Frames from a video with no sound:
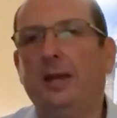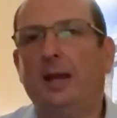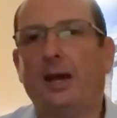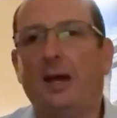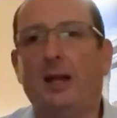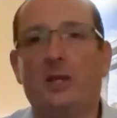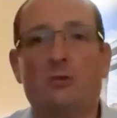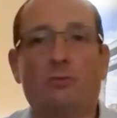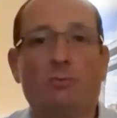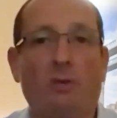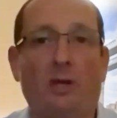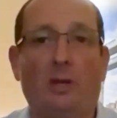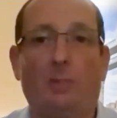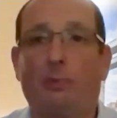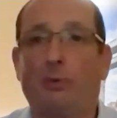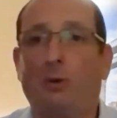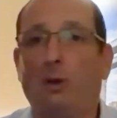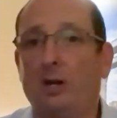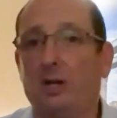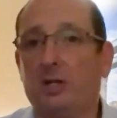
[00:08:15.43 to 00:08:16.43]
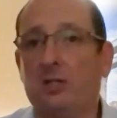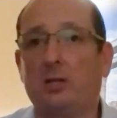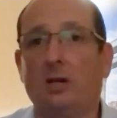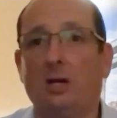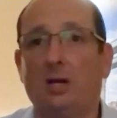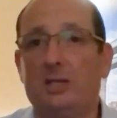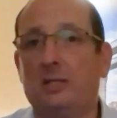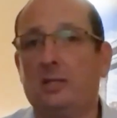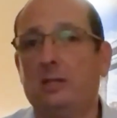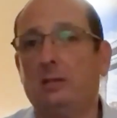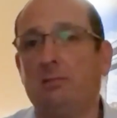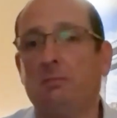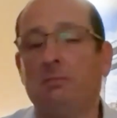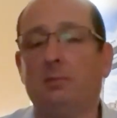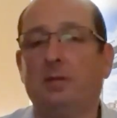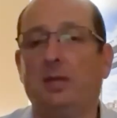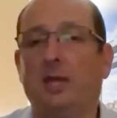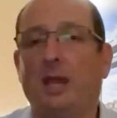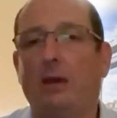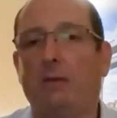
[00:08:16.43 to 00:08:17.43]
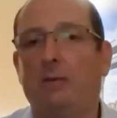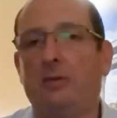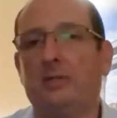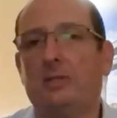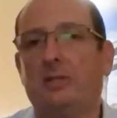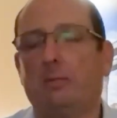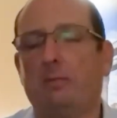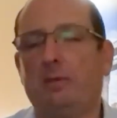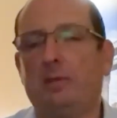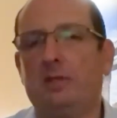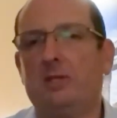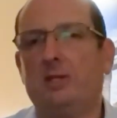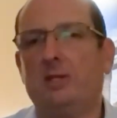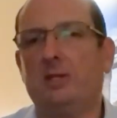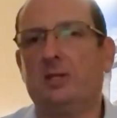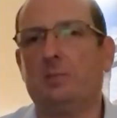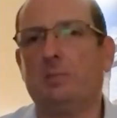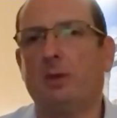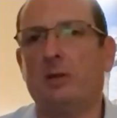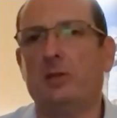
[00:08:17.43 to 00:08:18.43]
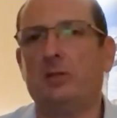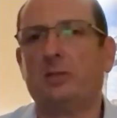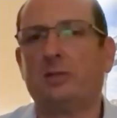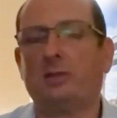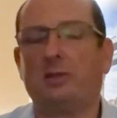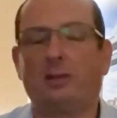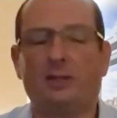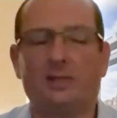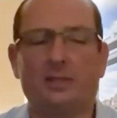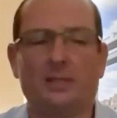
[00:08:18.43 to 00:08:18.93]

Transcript: and it's really prioritizing the areas that we see as most